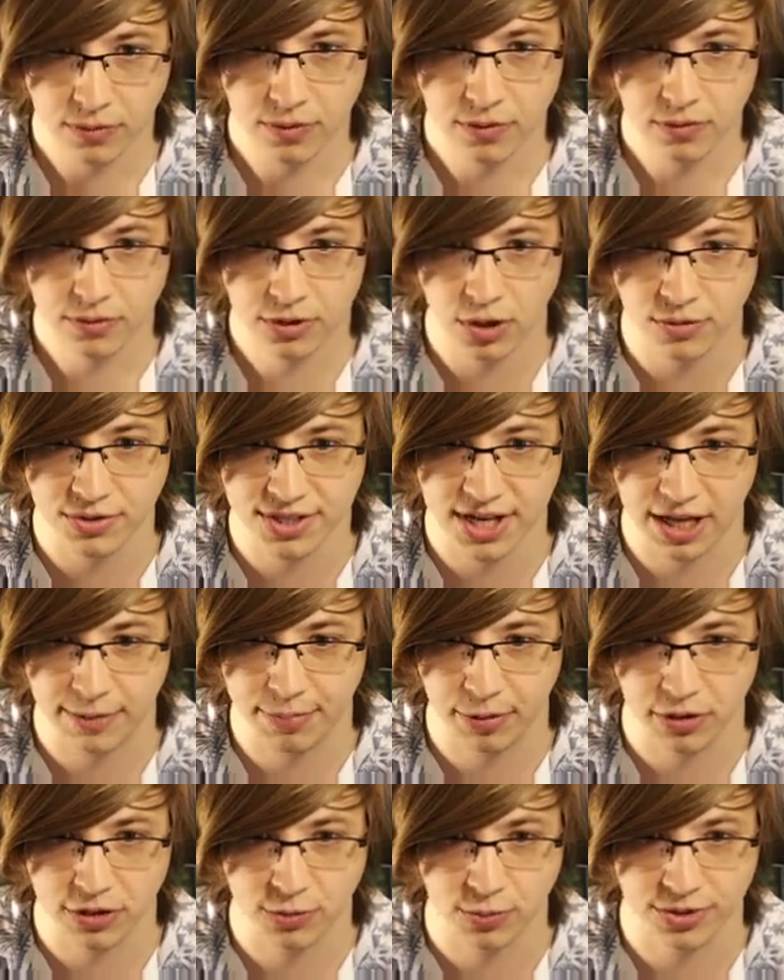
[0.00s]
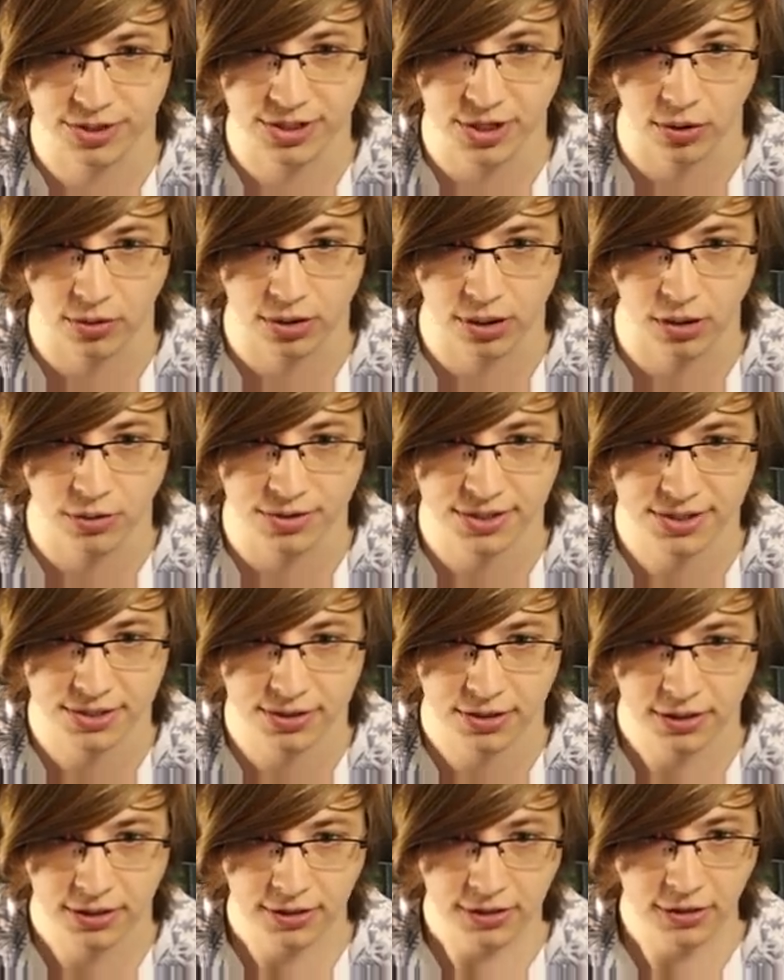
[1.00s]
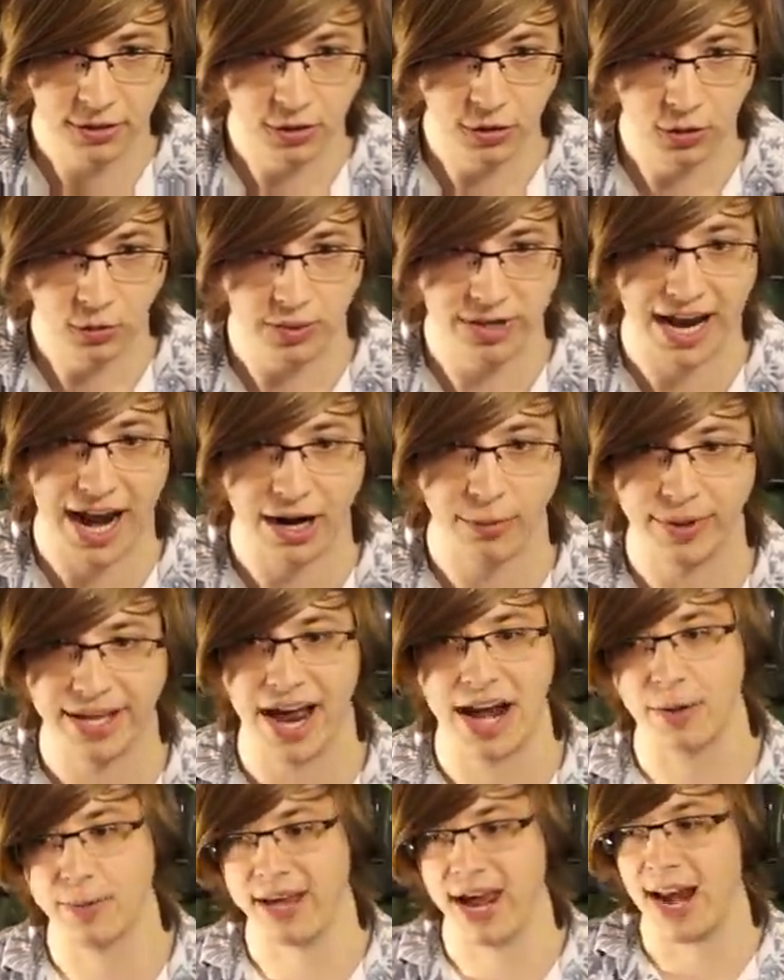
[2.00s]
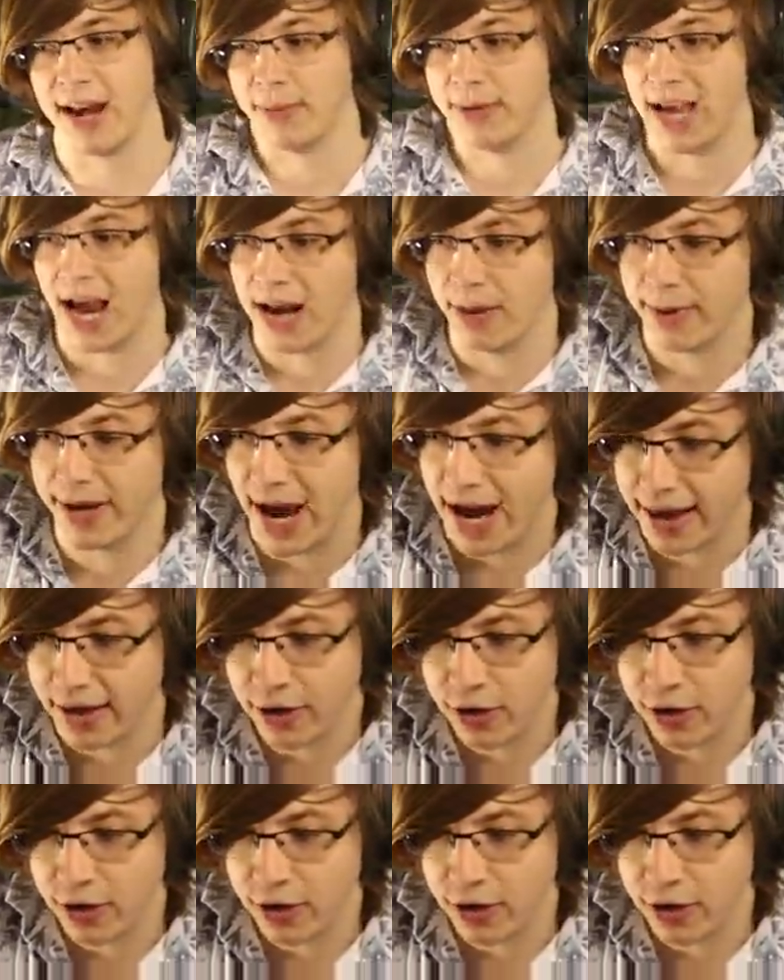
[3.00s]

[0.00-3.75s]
Go snake bullets, we're so close. We got it, we got it, we got it, we got it, we got it.